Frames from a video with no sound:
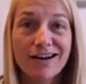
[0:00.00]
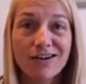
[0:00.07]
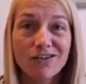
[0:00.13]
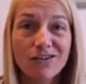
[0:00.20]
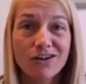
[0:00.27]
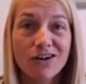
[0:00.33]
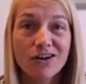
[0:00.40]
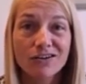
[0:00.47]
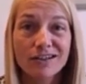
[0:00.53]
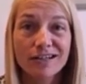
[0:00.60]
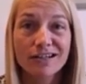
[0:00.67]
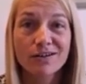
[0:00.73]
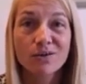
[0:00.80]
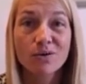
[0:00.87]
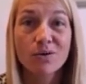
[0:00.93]
alcoholic
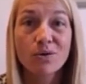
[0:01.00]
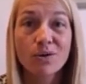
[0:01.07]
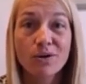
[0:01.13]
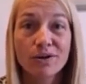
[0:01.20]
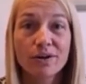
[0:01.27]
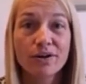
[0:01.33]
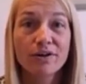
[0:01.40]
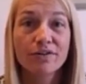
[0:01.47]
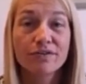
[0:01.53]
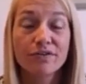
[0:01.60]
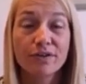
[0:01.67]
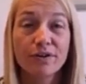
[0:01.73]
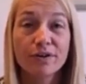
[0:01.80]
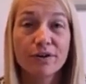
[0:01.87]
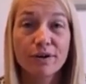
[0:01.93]
hoarder
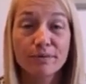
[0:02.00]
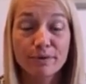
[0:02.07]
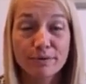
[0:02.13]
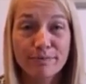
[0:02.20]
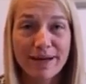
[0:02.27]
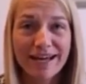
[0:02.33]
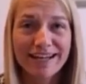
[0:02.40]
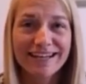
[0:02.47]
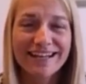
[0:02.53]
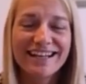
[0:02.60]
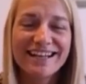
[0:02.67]
for a roommate.